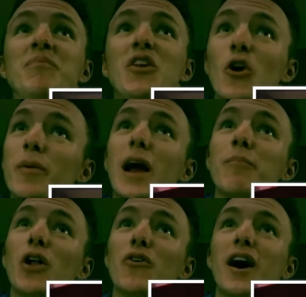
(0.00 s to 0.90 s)
Nobody got
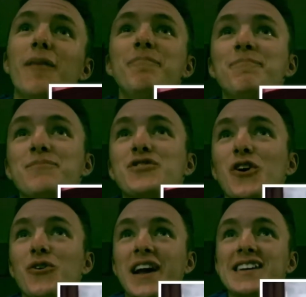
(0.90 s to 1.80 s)
blown up,
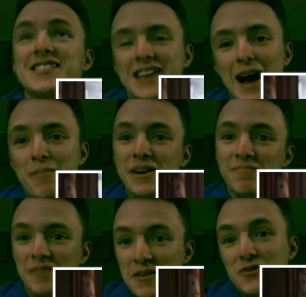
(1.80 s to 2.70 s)
so Lance is happy,
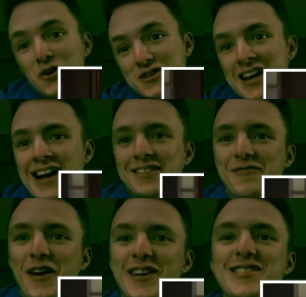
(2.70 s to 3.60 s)
even though sassy
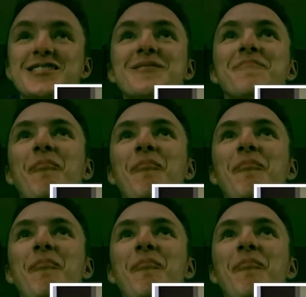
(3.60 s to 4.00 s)
faces.